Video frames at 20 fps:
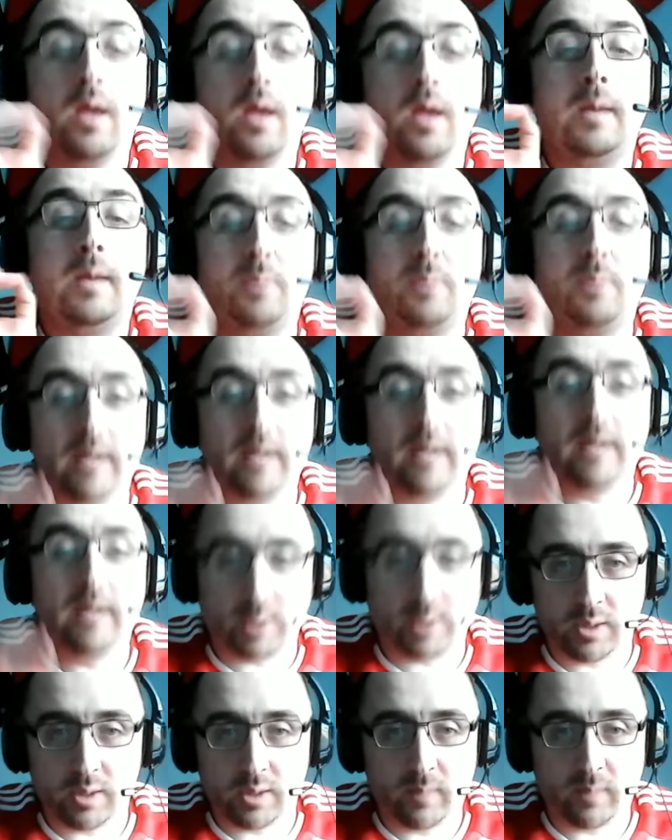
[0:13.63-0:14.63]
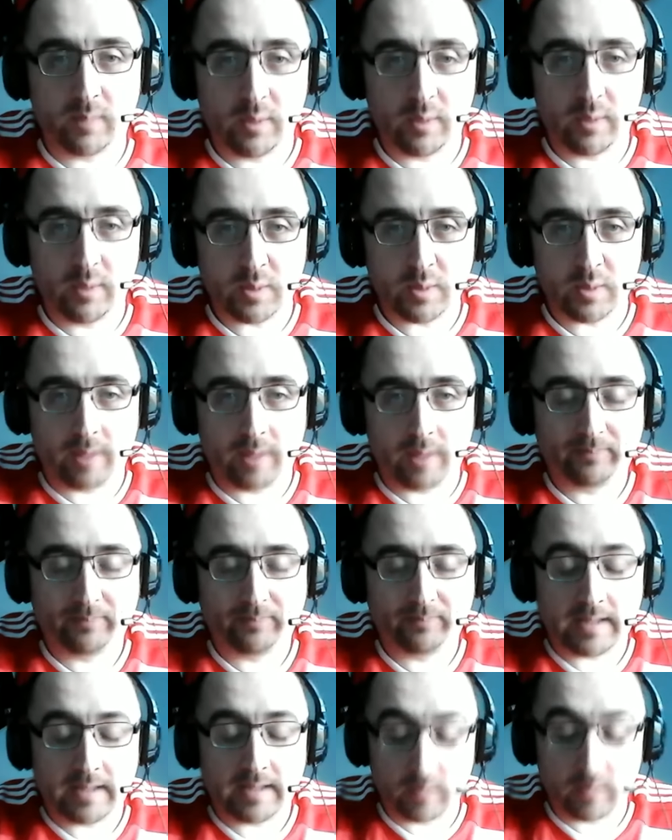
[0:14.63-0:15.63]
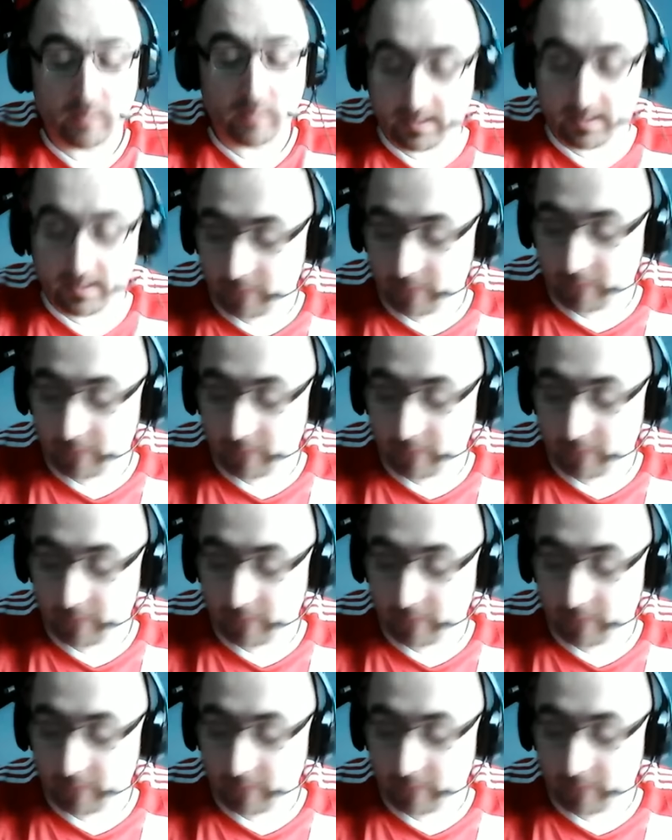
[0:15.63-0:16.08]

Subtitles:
predictions review as well. That's right.